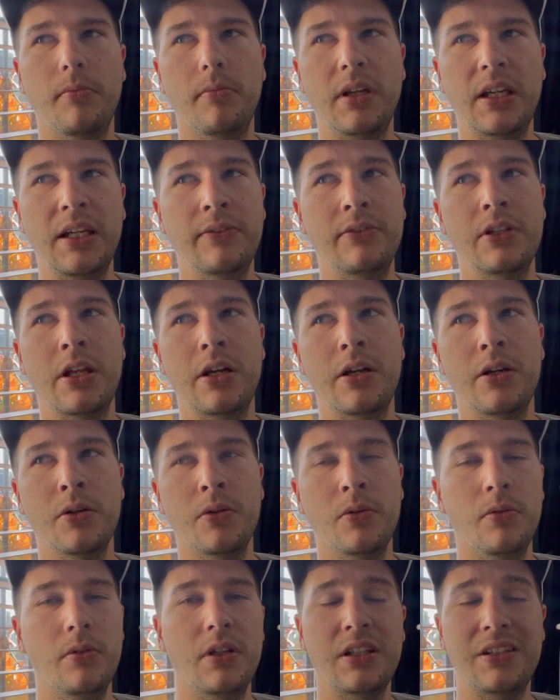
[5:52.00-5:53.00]
Even
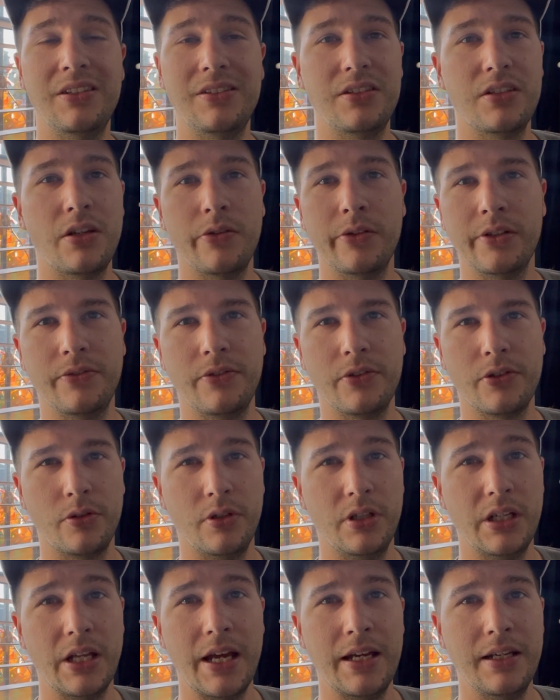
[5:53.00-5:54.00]
though it's only for
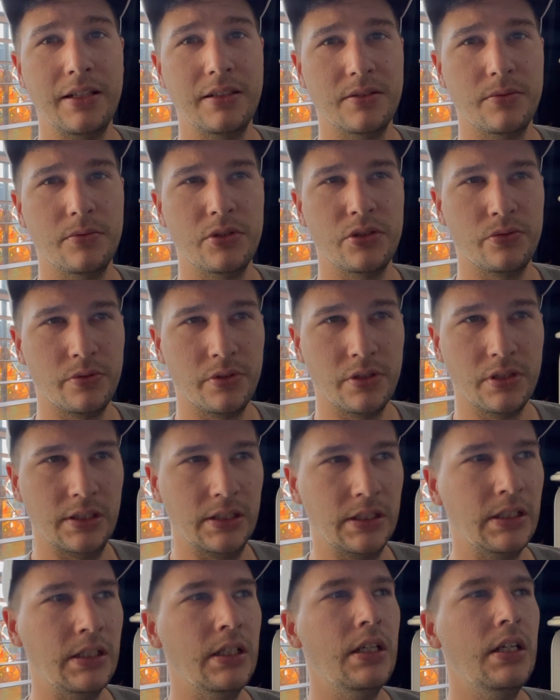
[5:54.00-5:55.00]
3 days, it was
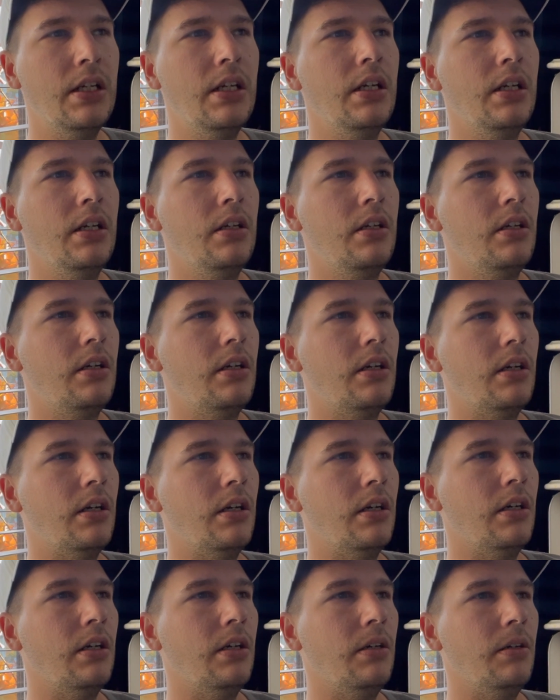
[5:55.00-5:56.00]
really
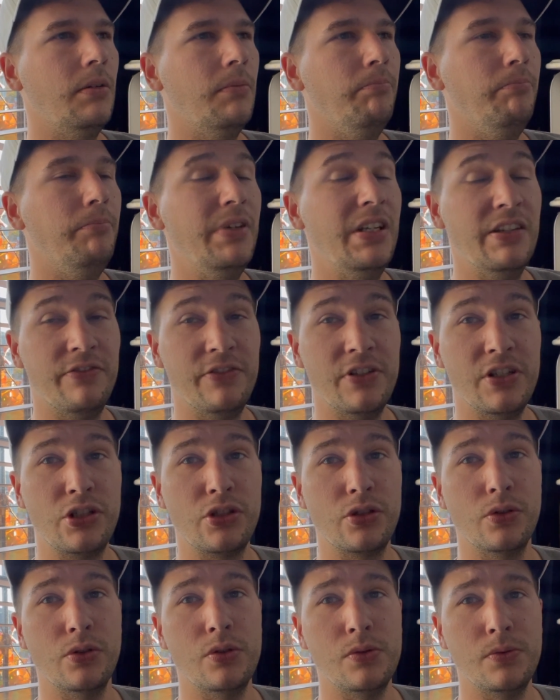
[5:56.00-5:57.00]

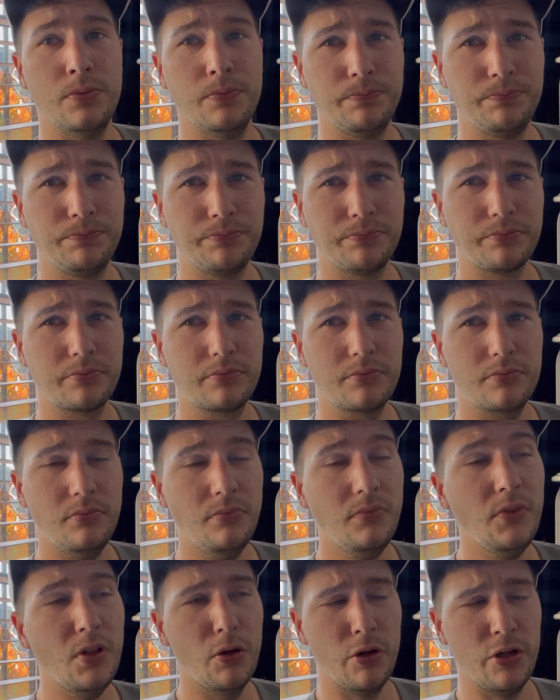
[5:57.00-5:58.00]
beneficial,
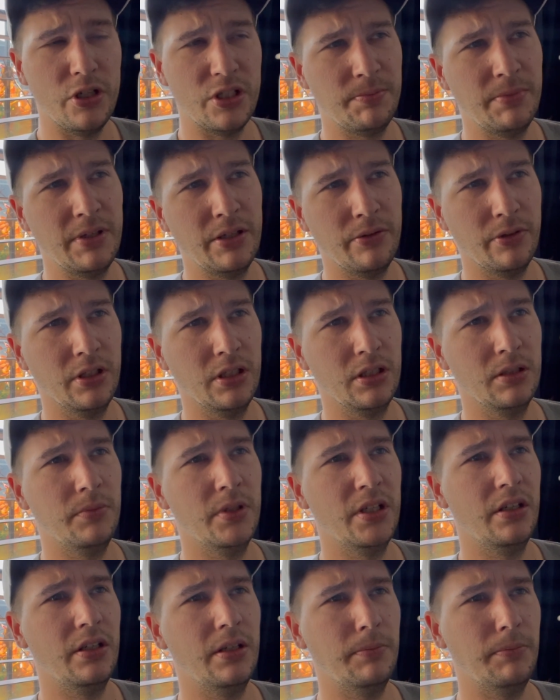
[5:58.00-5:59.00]
or it's been really
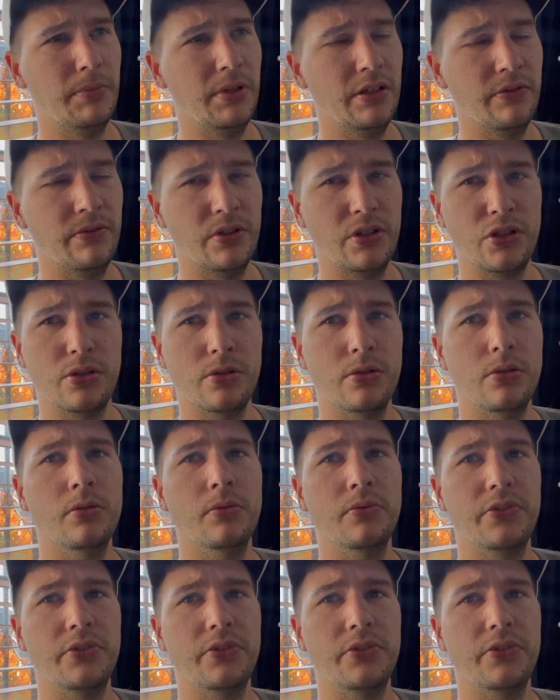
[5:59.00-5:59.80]
beneficial.